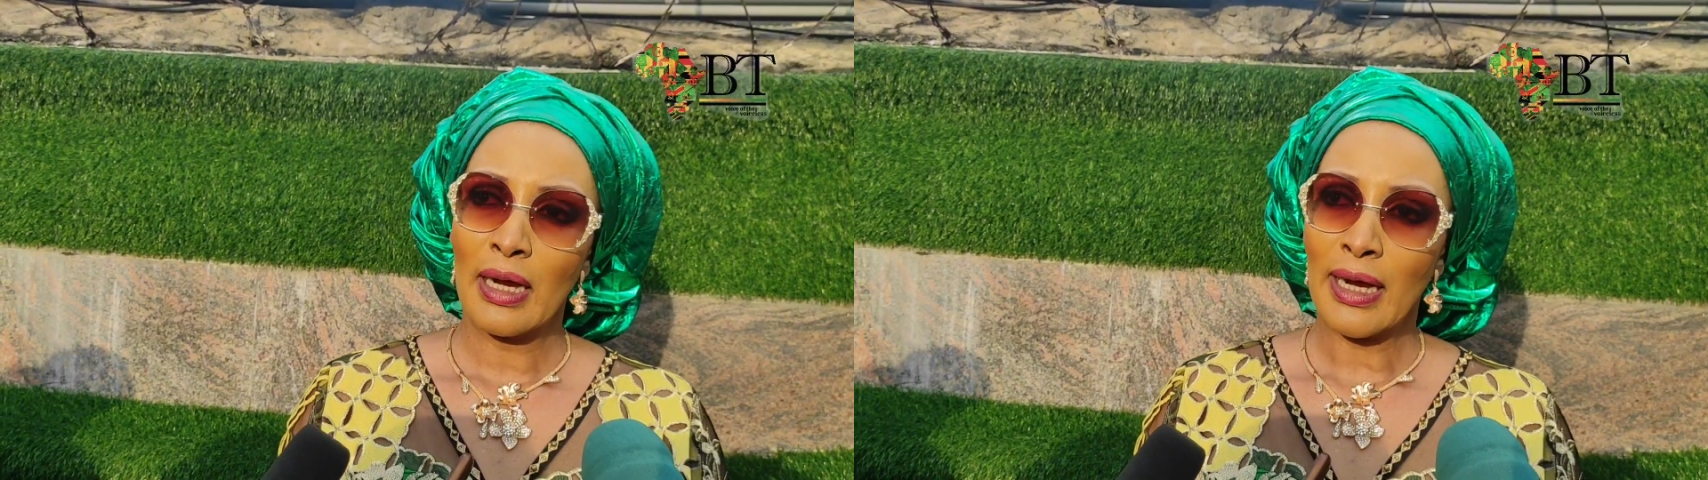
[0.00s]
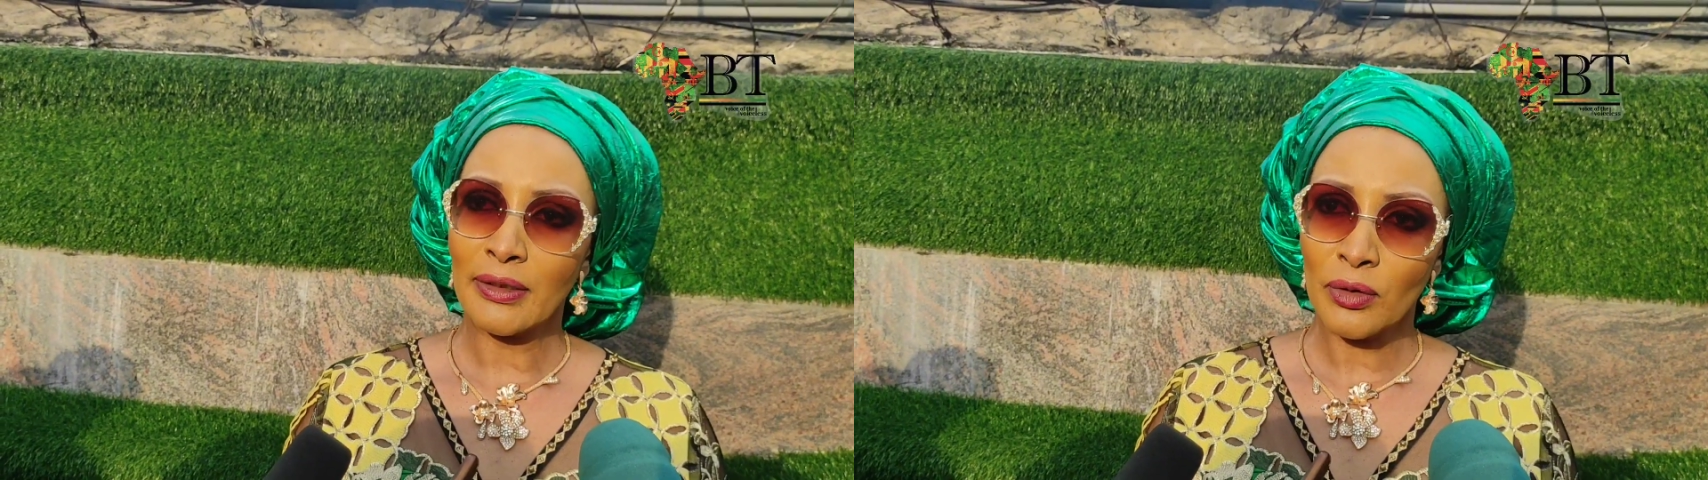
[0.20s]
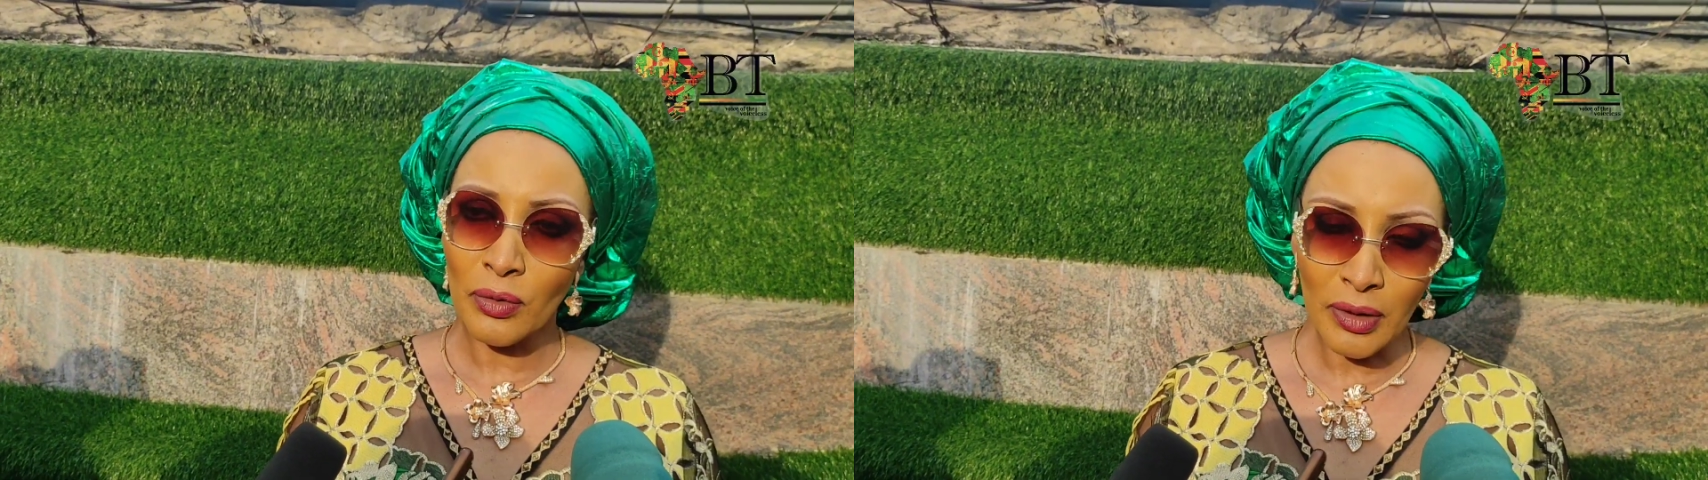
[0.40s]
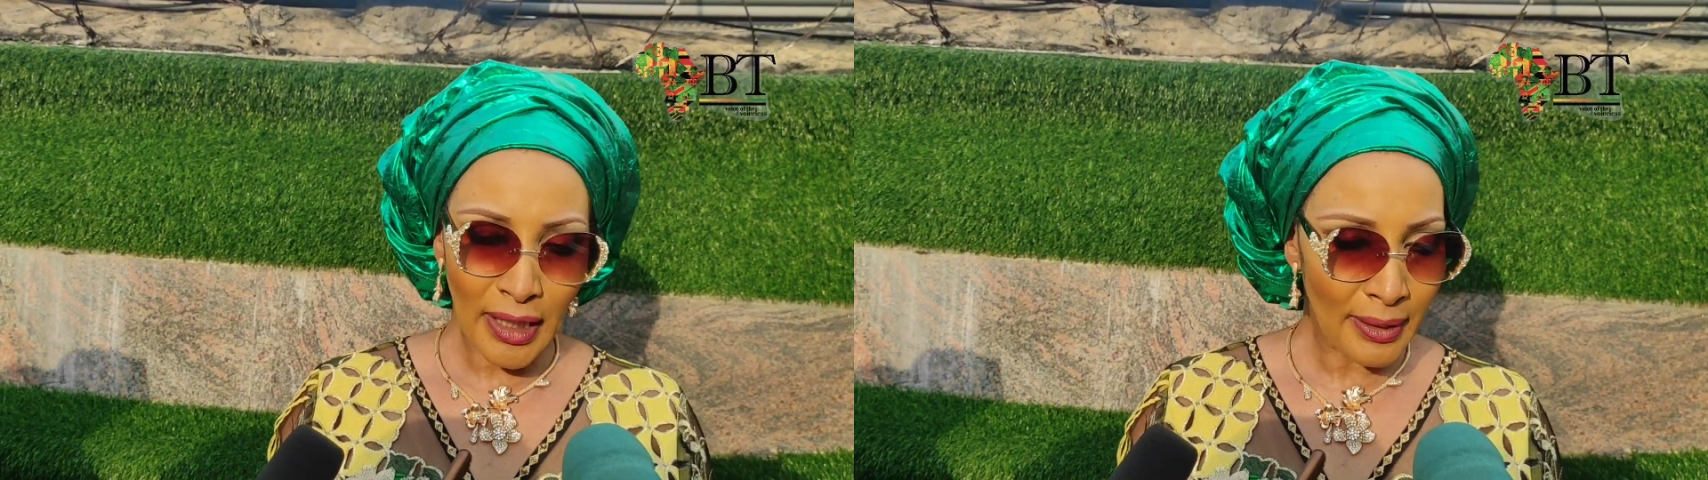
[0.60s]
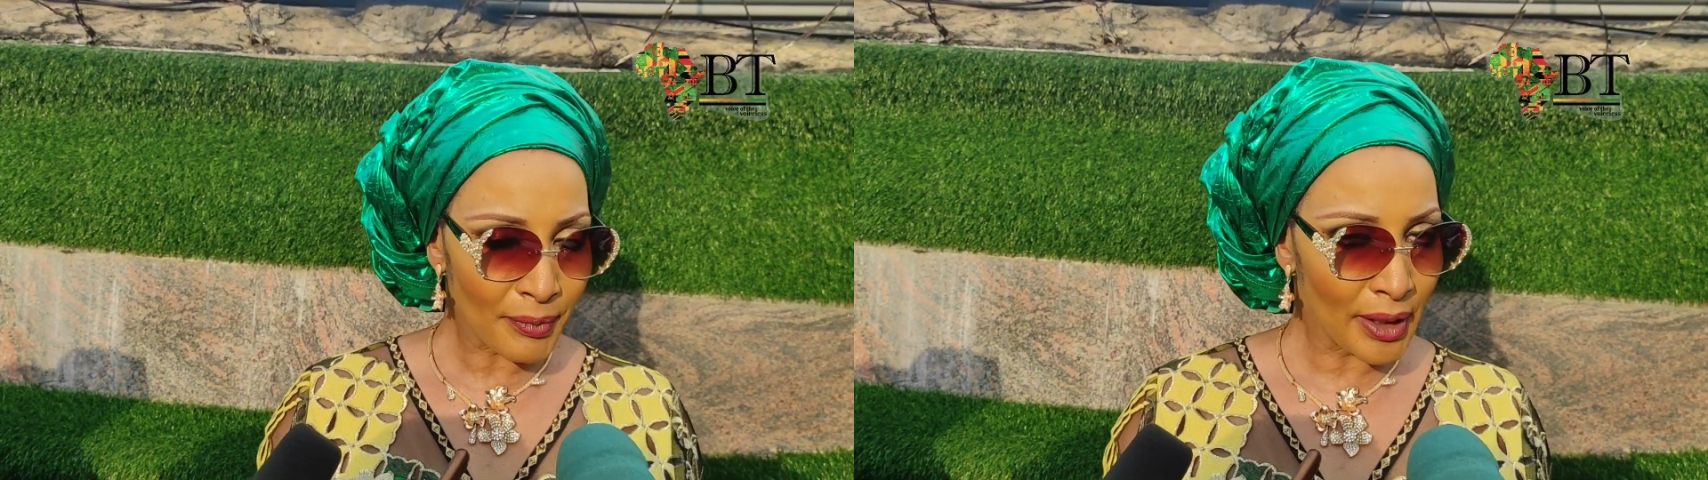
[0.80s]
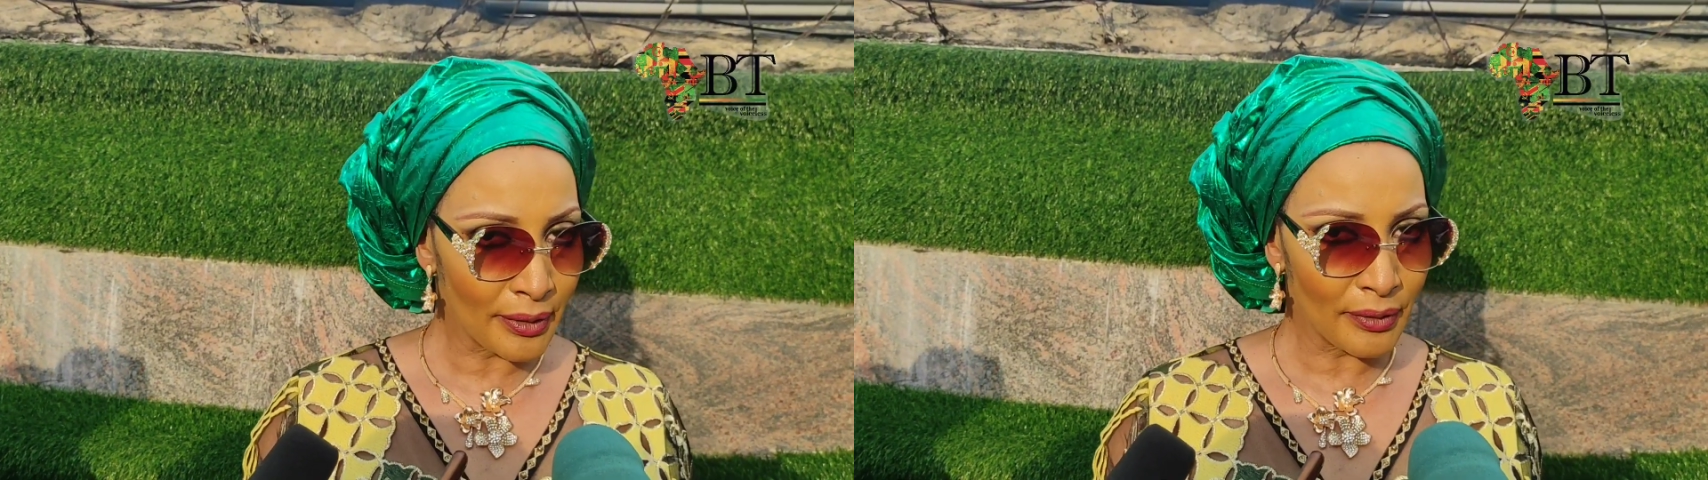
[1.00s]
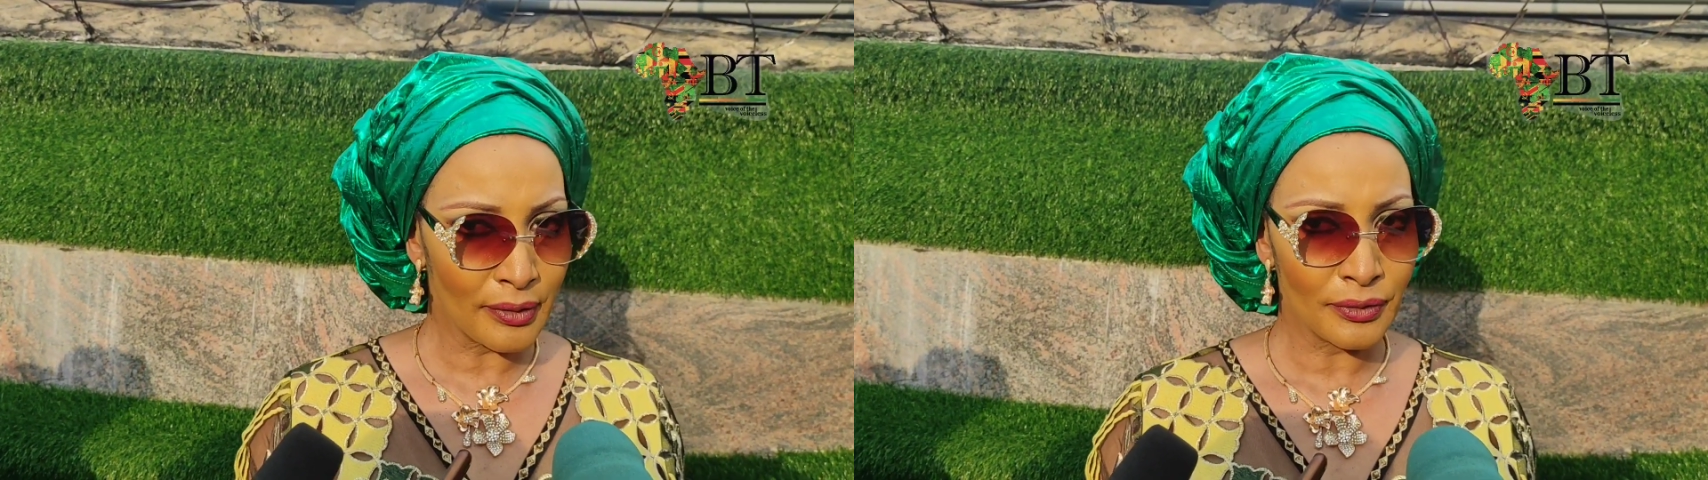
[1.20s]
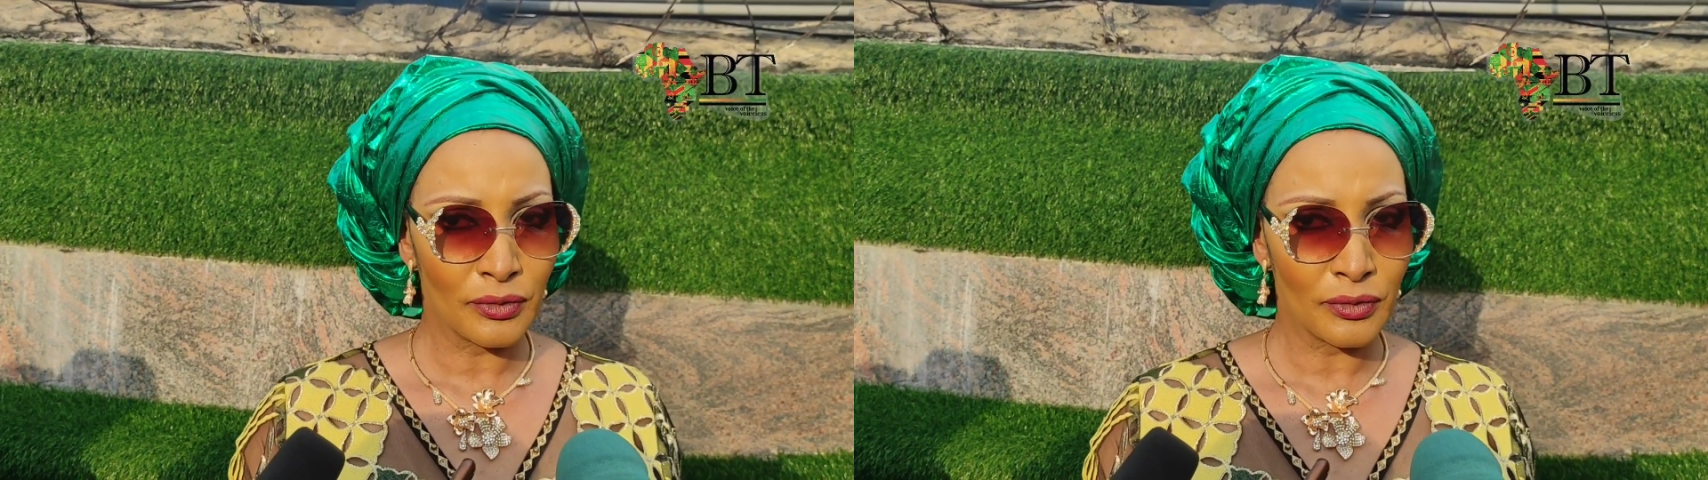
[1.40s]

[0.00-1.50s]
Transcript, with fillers: and who came in